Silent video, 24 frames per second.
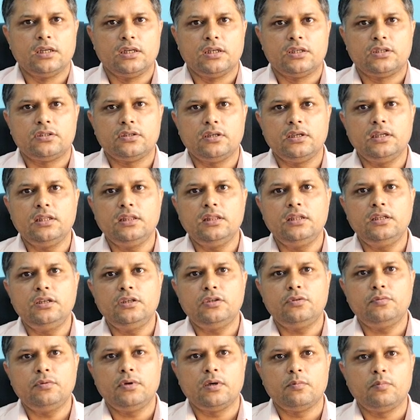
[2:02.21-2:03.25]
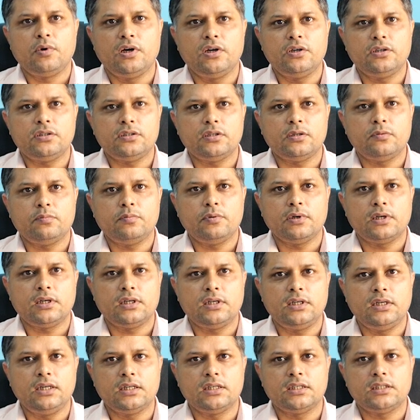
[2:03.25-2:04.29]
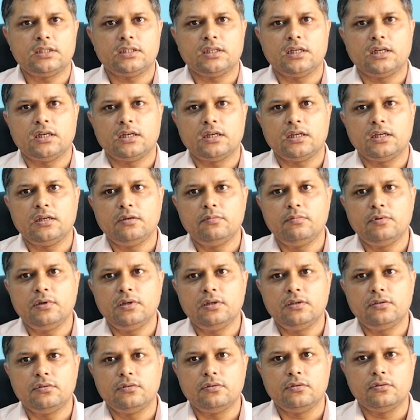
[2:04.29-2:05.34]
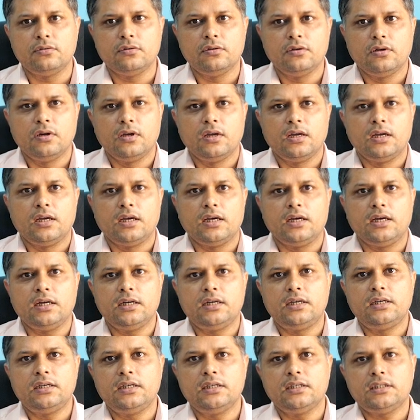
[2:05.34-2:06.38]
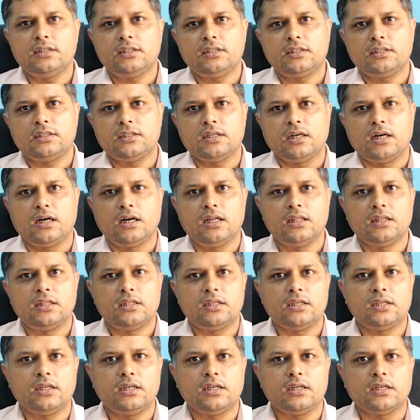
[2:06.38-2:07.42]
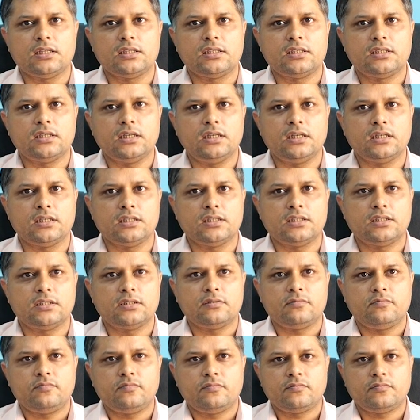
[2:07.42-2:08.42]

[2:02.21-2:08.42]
So in this way, biosurfactants are able to address all three concerns.